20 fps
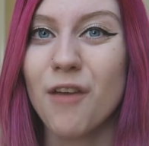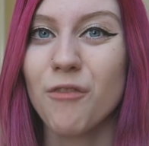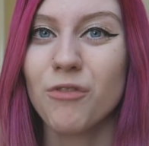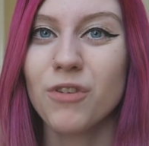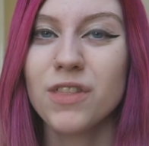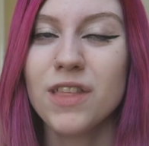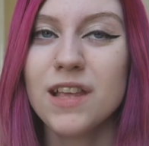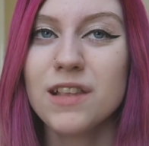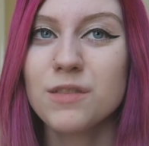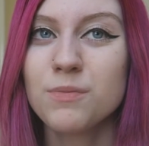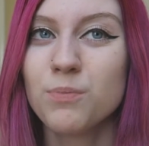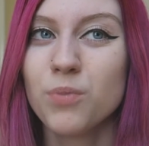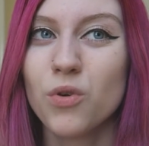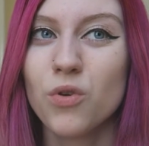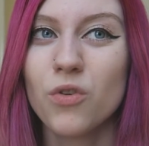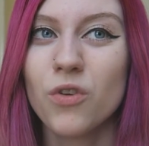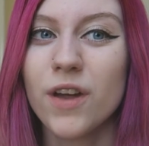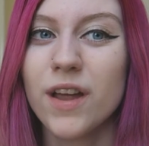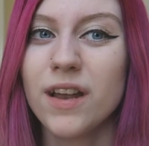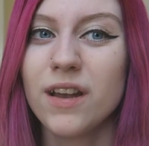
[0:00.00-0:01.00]
Everything's
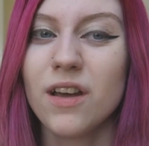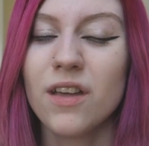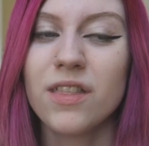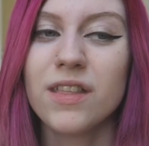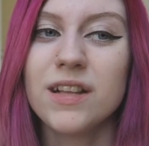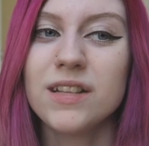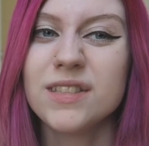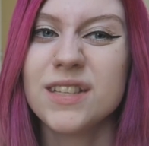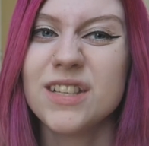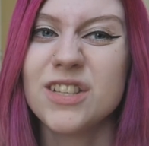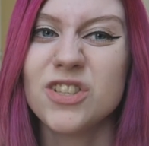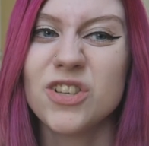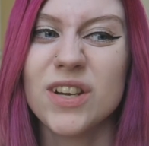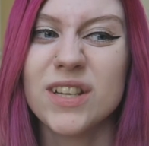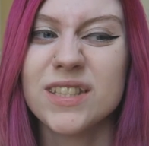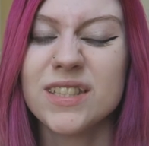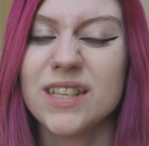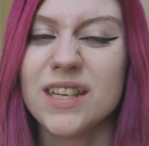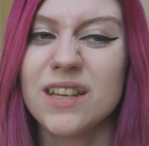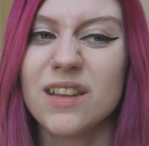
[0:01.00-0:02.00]
boring, nothing's
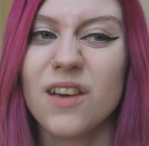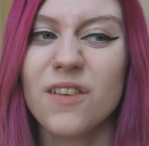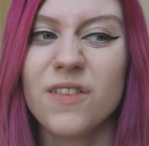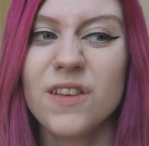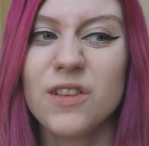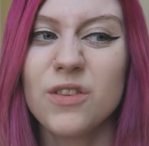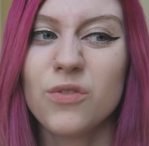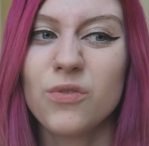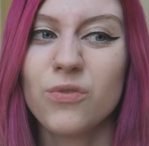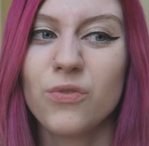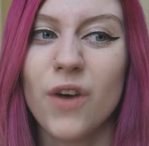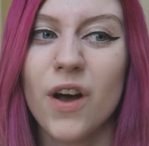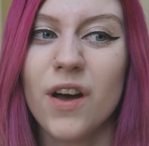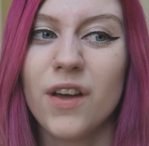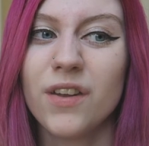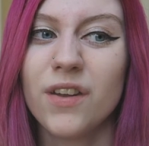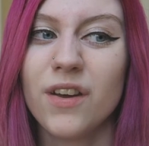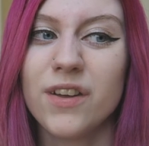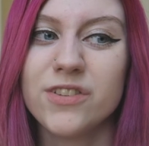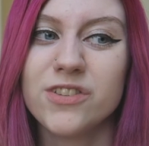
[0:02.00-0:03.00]
interesting, nothing's
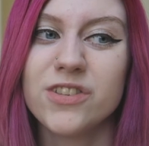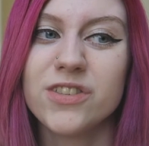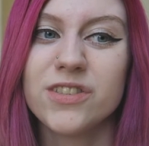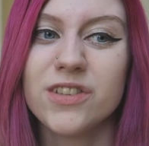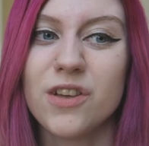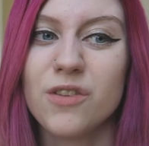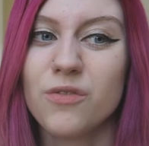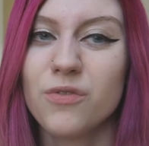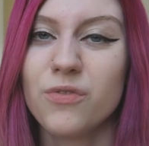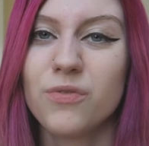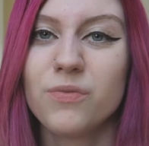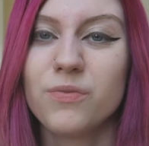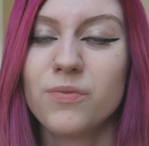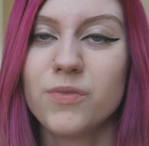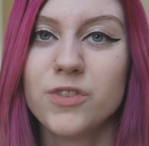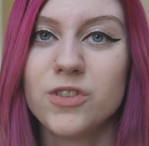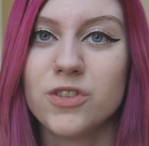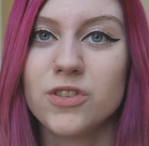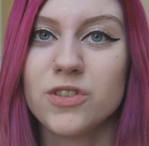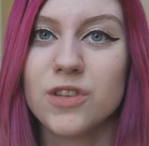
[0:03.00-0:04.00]
fun. I just don't
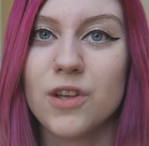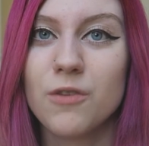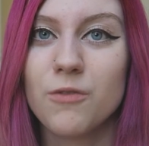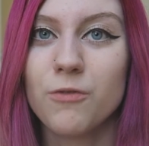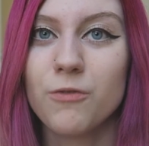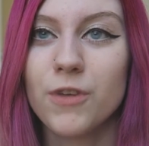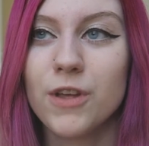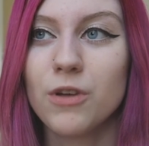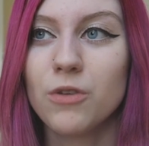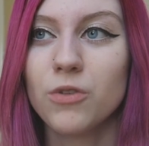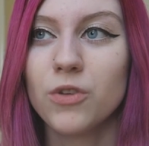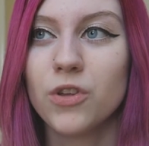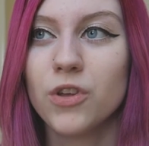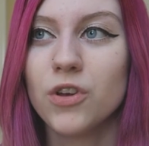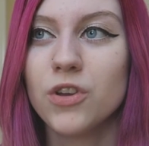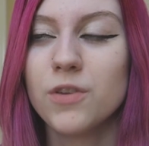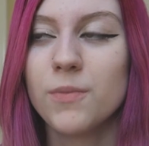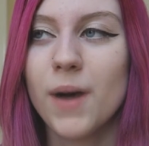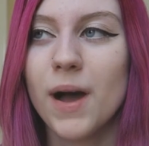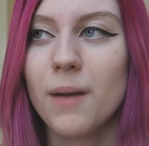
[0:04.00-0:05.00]
feel
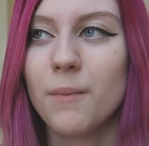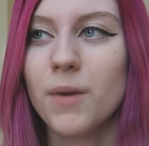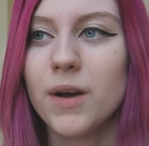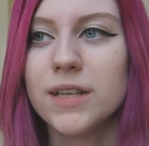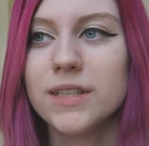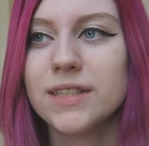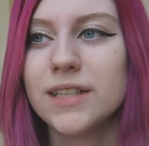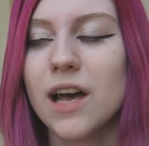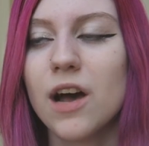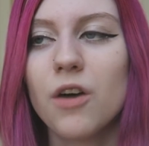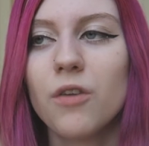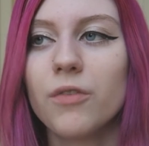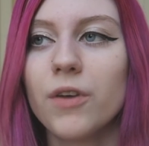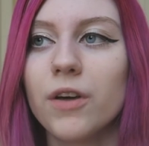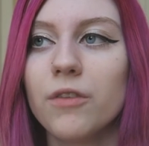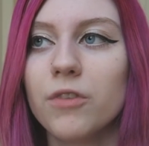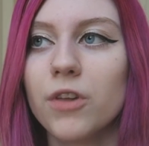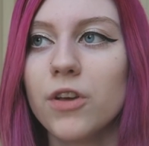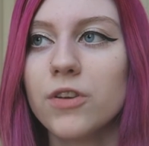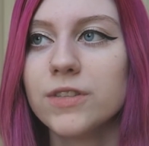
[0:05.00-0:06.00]
good about myself.
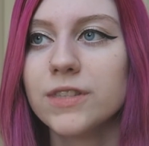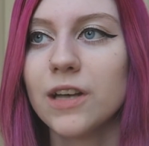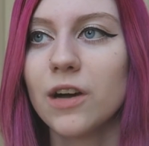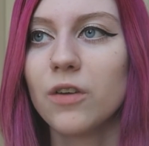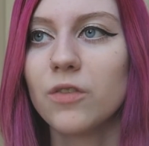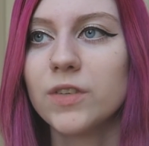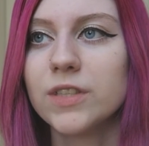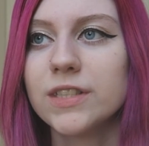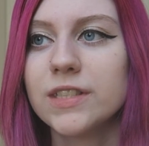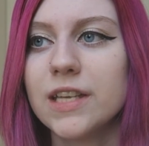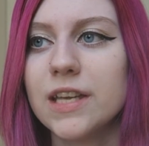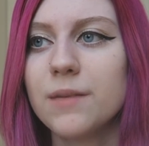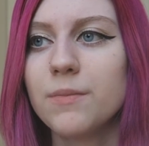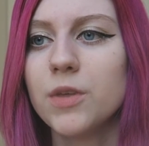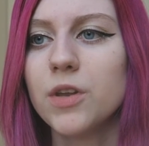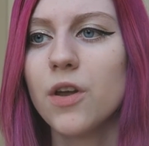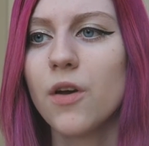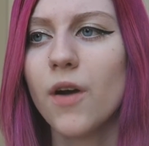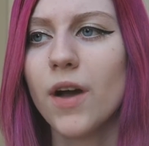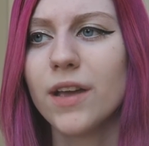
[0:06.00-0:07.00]
I have low self-esteem,
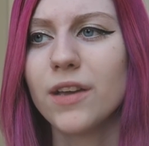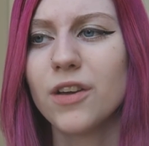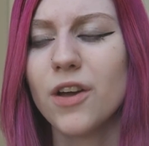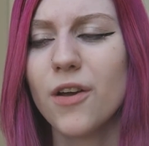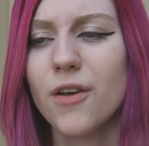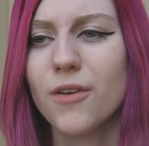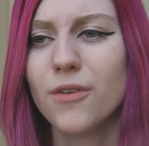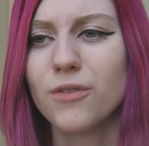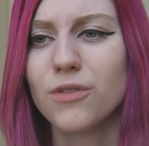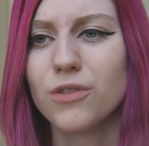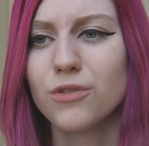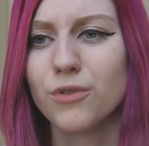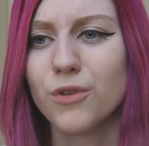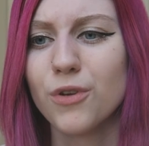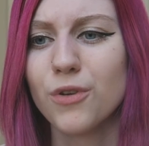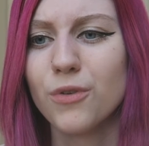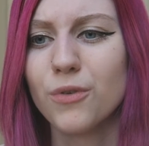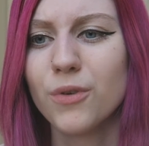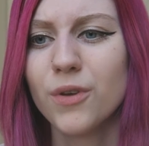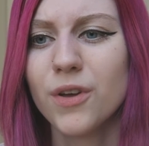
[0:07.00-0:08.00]
you know, I go
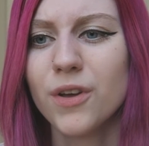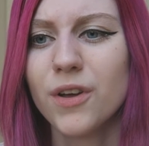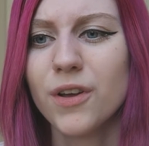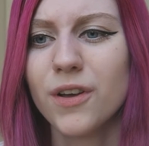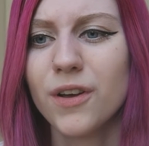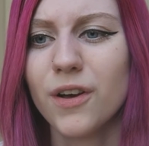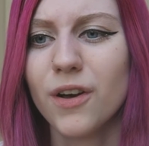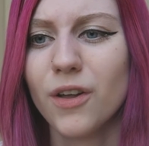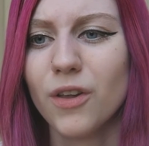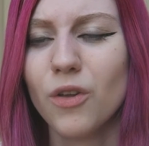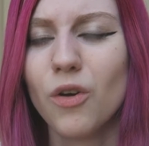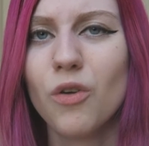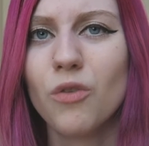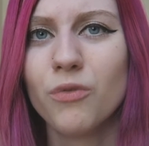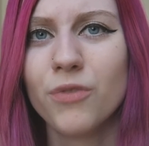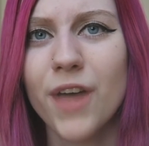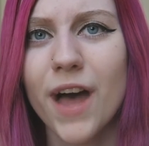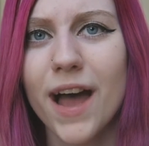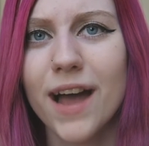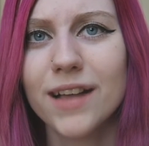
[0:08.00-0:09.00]
through a lot
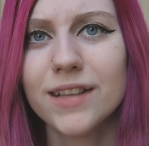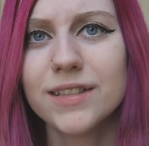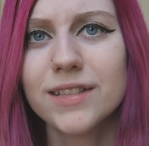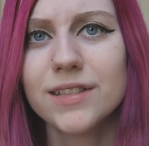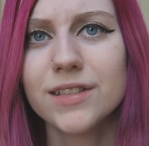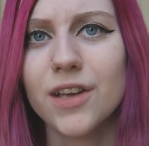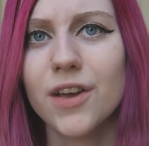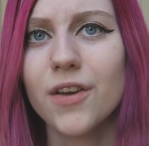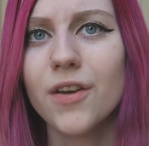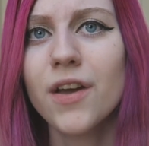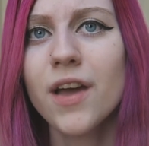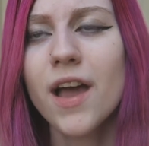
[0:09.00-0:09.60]
of that. So